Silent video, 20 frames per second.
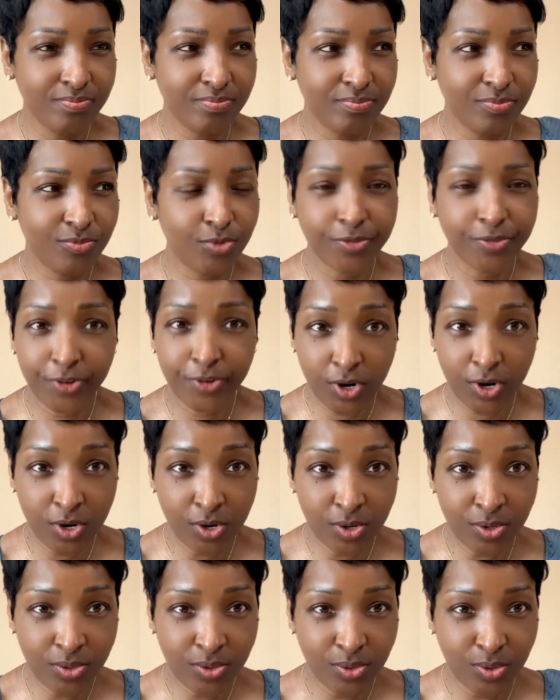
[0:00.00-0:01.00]

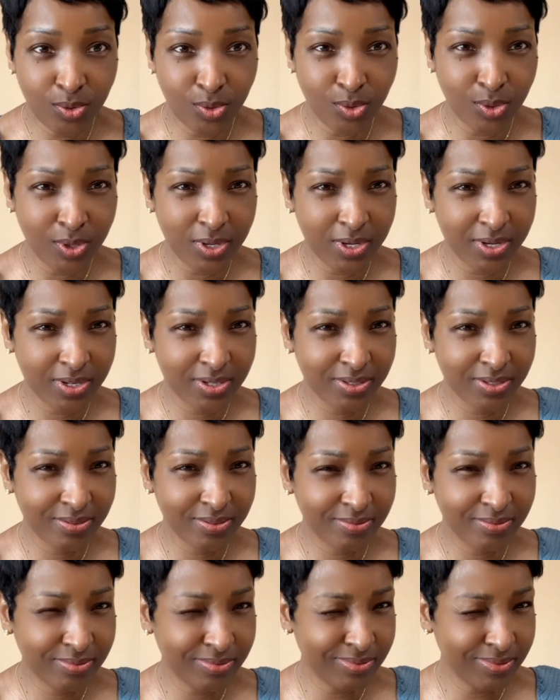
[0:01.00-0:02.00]
referral, or
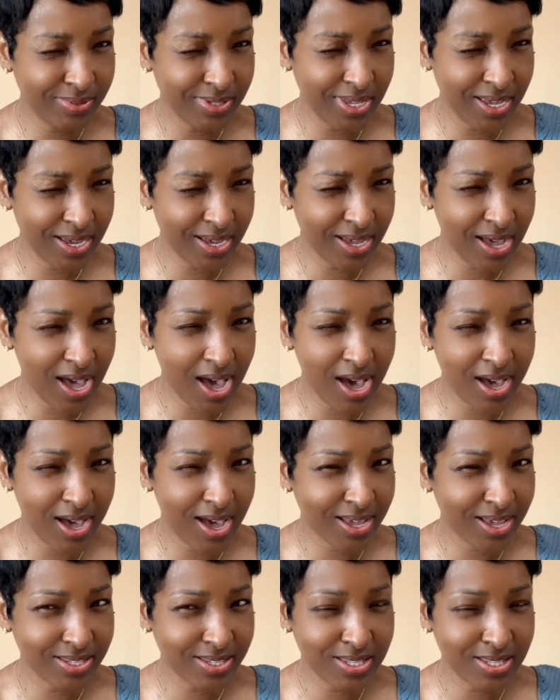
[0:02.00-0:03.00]
yeah, I
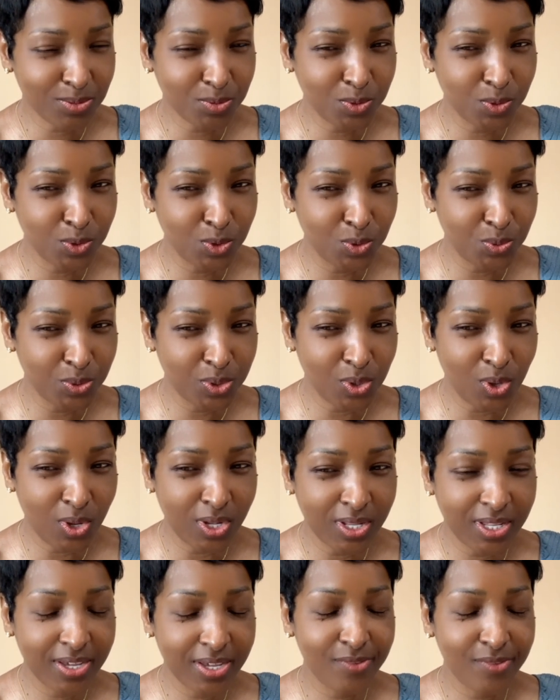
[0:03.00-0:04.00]
guess that's what you would call
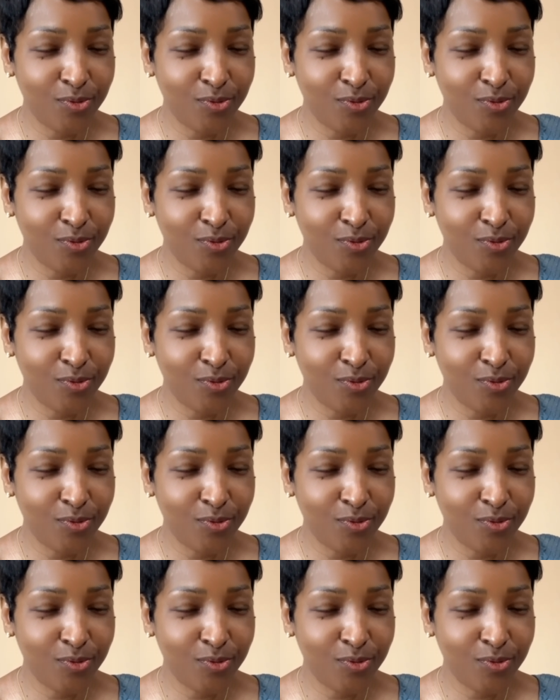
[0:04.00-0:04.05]
it,